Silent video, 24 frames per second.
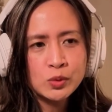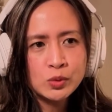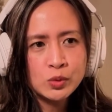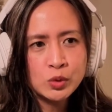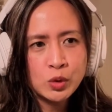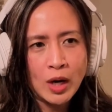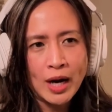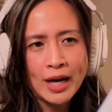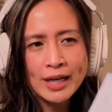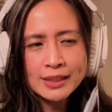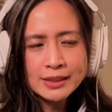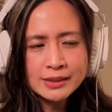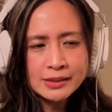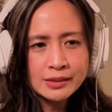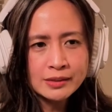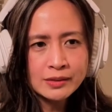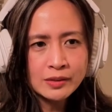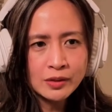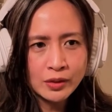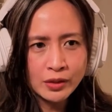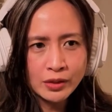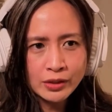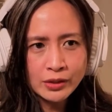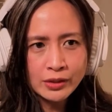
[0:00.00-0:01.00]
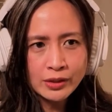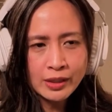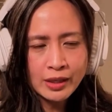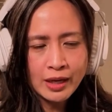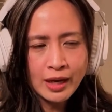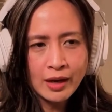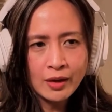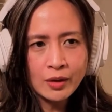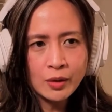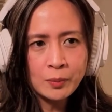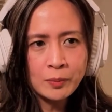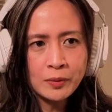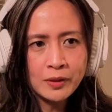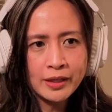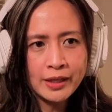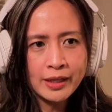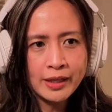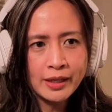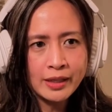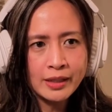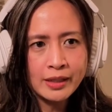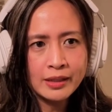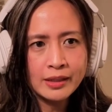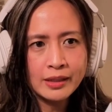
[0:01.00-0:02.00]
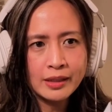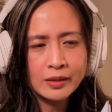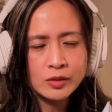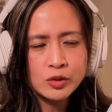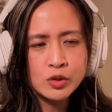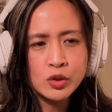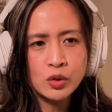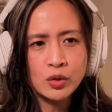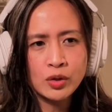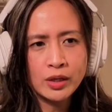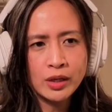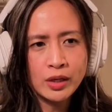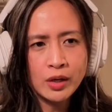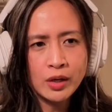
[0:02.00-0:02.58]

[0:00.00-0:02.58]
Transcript: tried to learn how to play it during